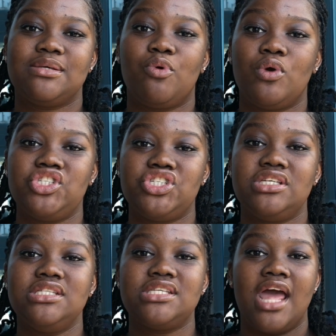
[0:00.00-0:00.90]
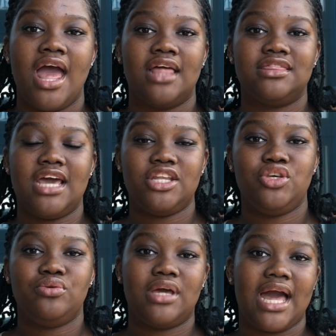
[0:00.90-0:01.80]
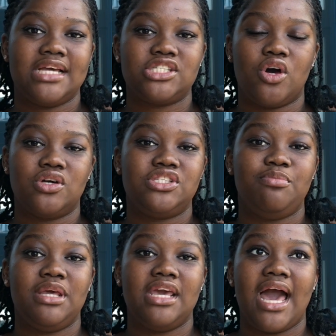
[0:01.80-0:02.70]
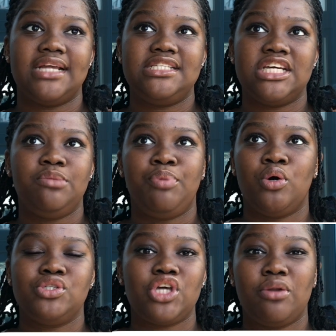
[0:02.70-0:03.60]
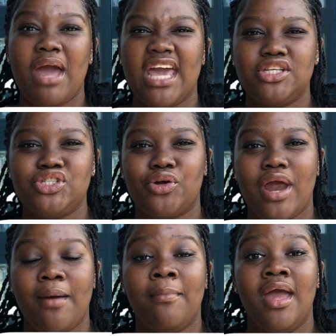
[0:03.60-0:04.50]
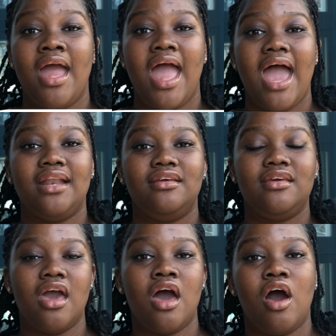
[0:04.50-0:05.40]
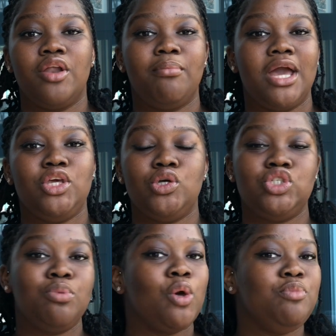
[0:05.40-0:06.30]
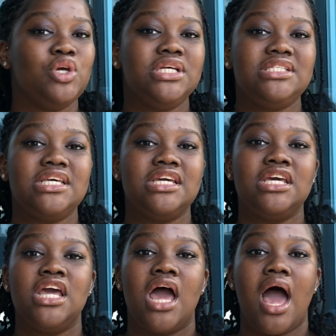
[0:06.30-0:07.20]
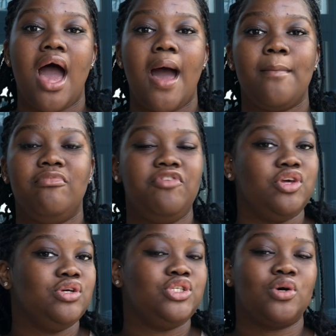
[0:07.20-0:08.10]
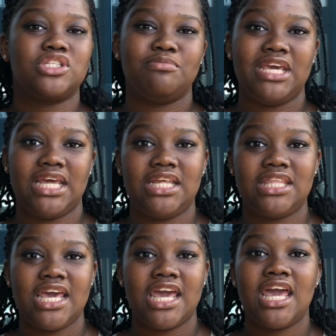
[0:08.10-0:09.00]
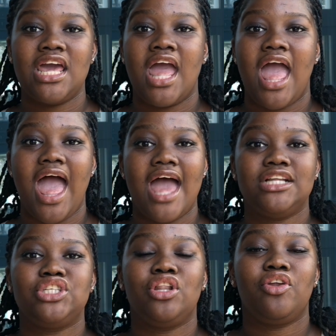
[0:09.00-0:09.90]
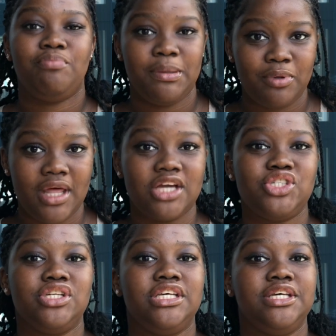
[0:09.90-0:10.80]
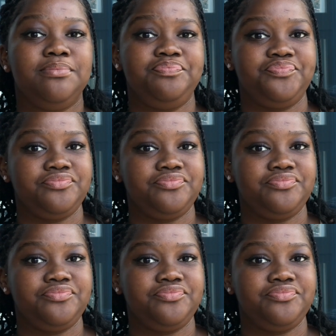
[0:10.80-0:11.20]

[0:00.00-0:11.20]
some questions that you guys asked me. I did post on my Instagram and here on my YouTube community for you to ask me anything, and a lot of people actually